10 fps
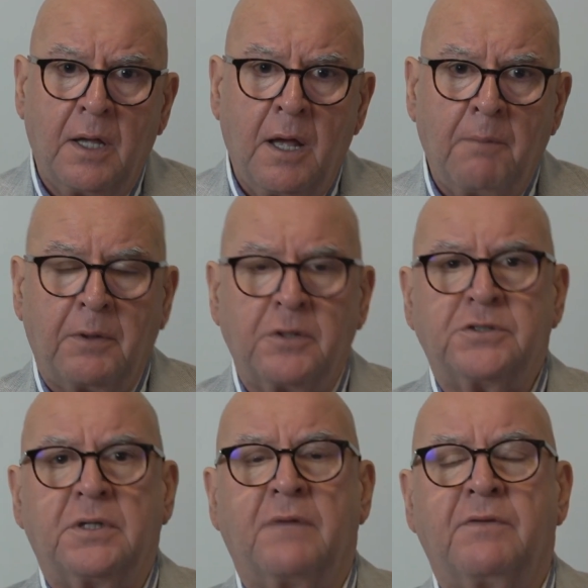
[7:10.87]
but you
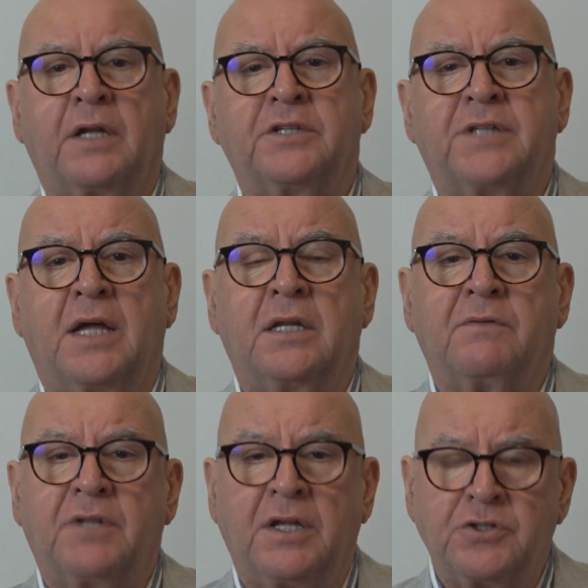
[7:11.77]
still have an understanding of
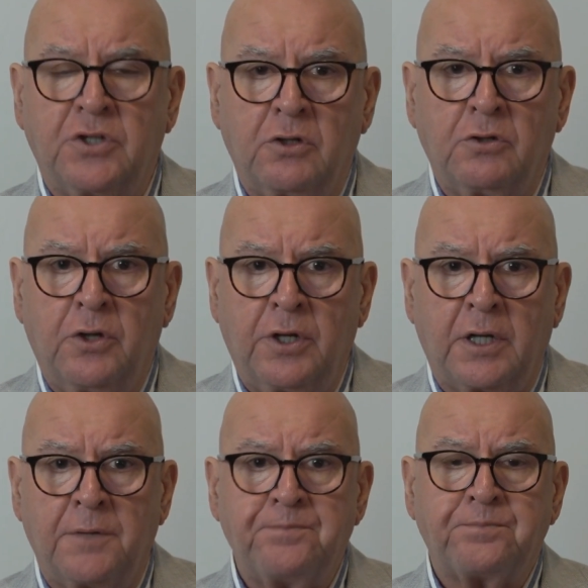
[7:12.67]
teaching and
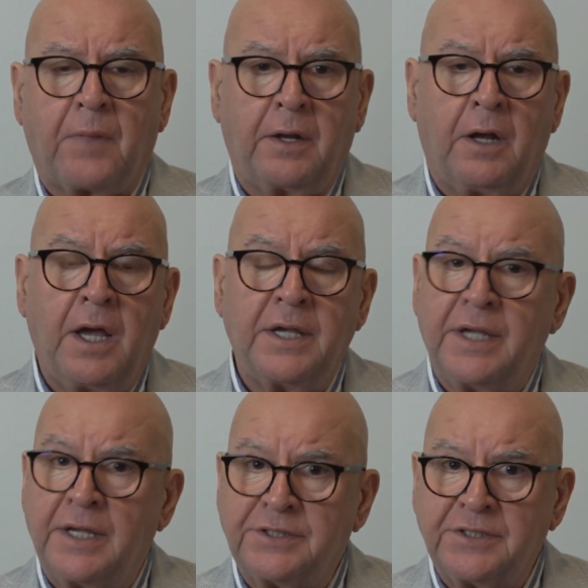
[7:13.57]
learning. At
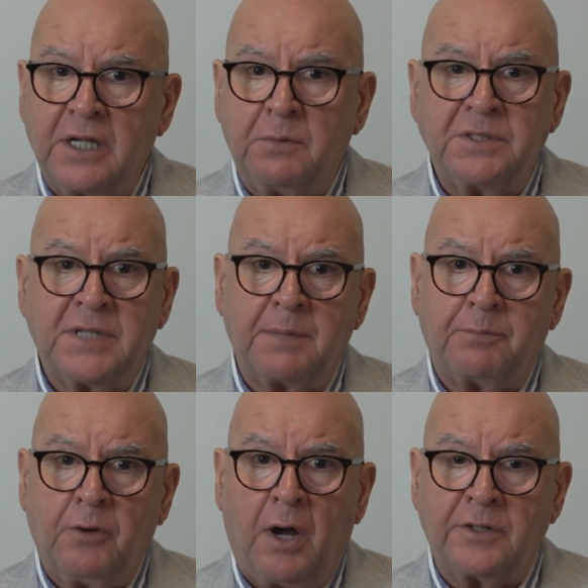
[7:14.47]
IEAC, we take
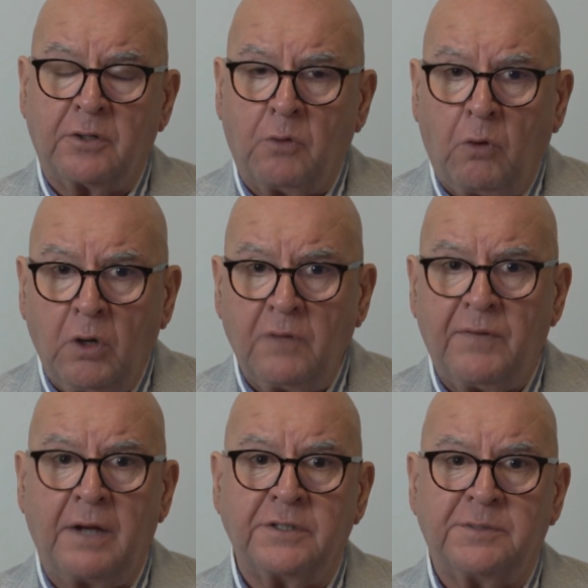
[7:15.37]
pride that all of
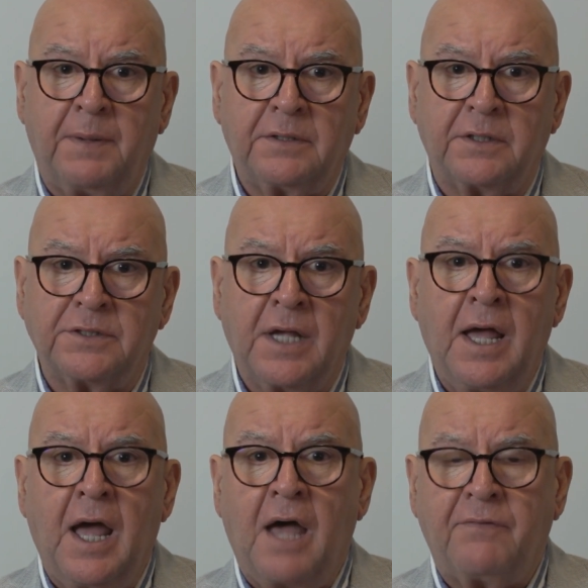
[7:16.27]
our inspectors
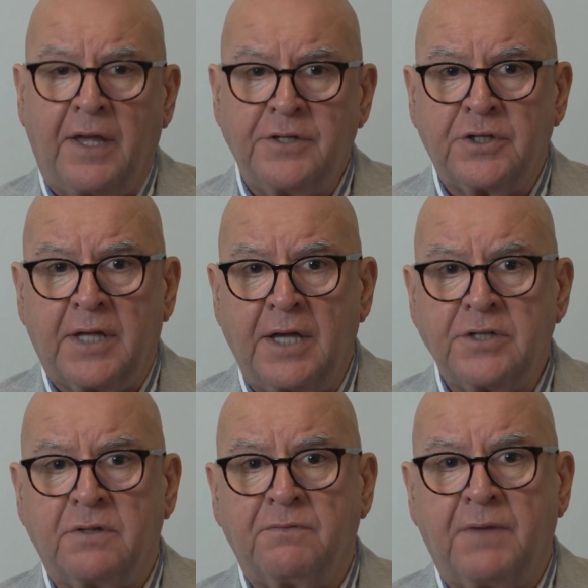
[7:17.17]
have
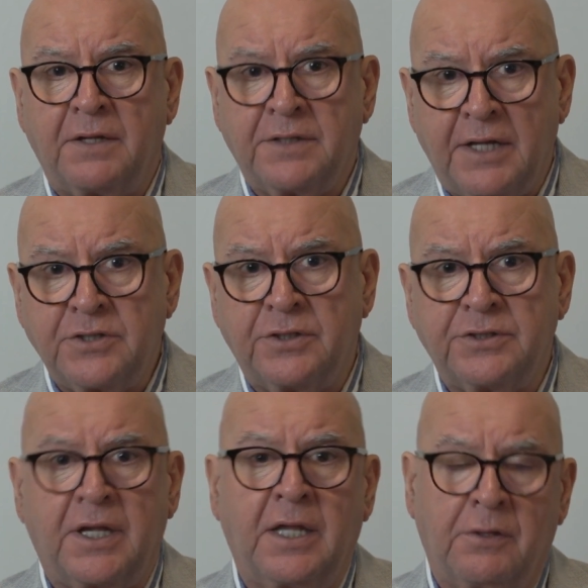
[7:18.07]
education foundations
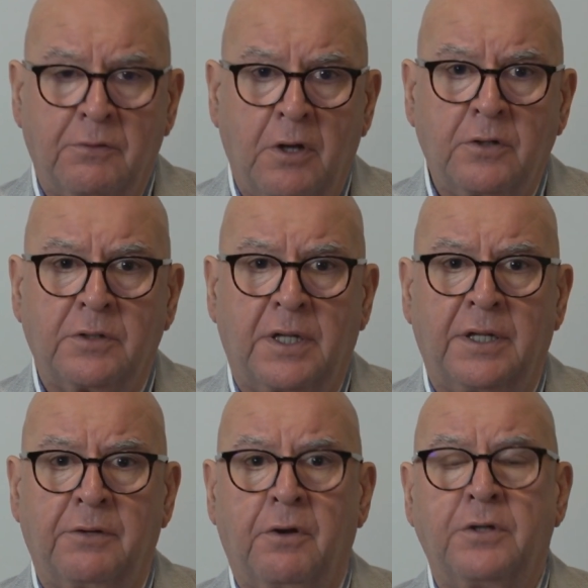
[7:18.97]
in their own
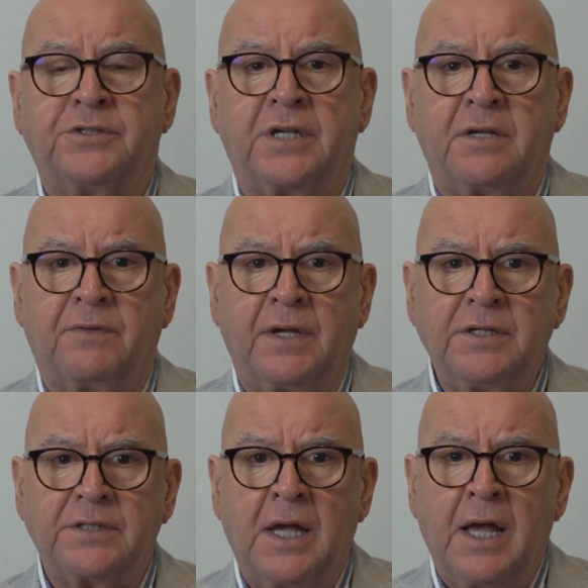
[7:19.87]

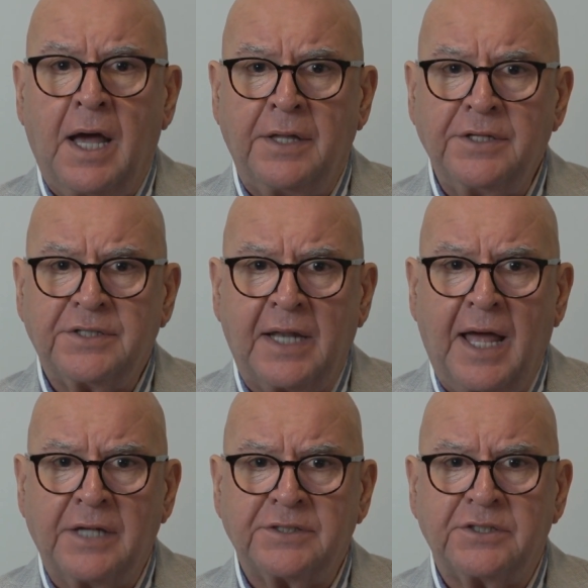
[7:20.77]
CVs, and this
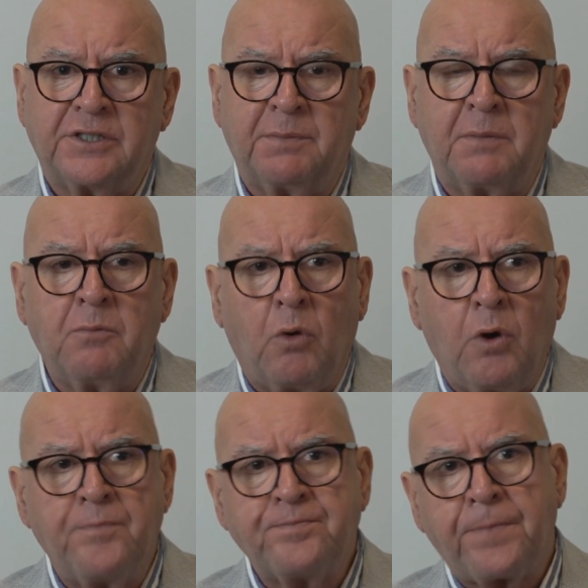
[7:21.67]
allows us to be more
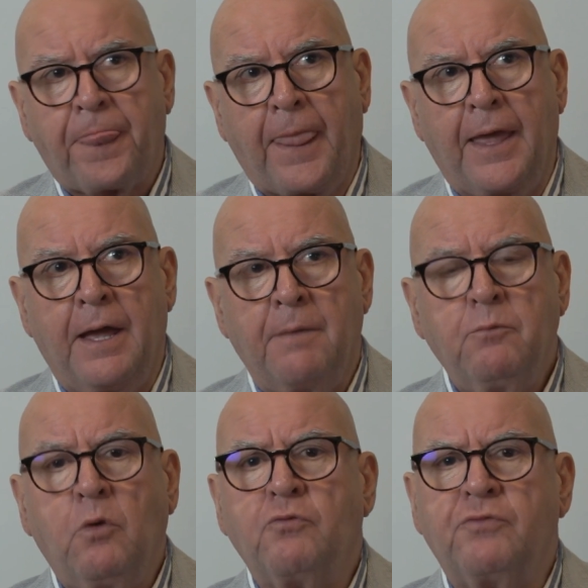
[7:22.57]

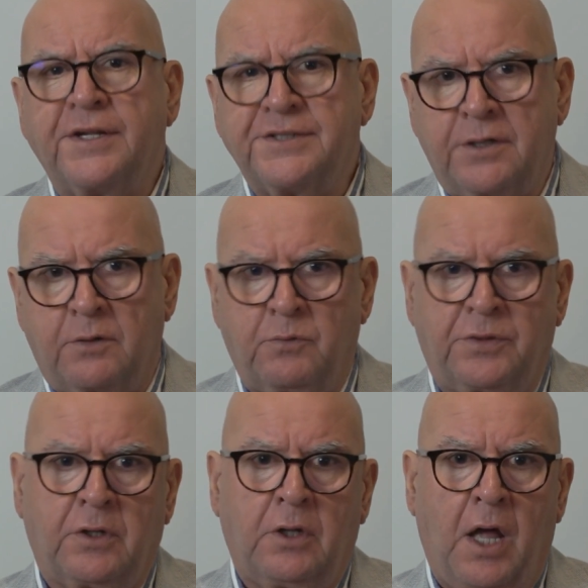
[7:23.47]
resonant with the
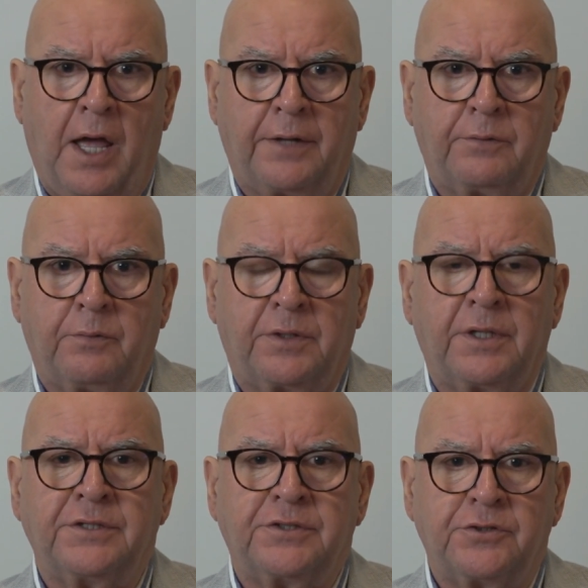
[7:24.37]
client, with the
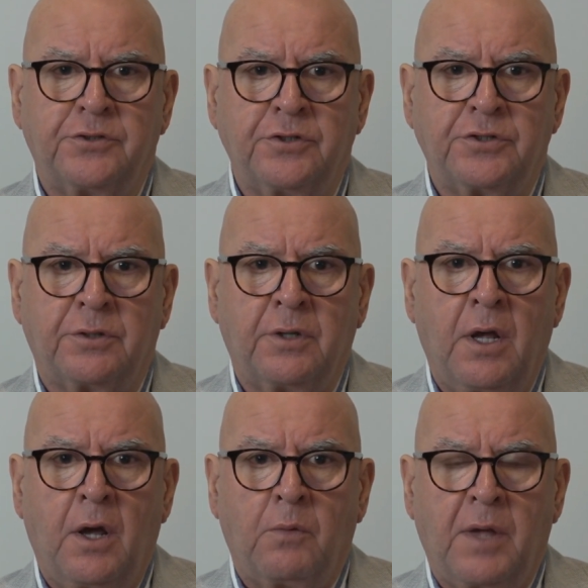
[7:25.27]
institution.
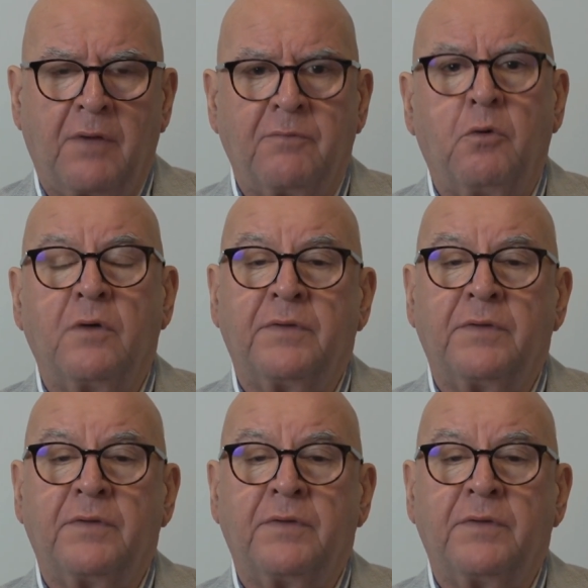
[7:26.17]
We have more of an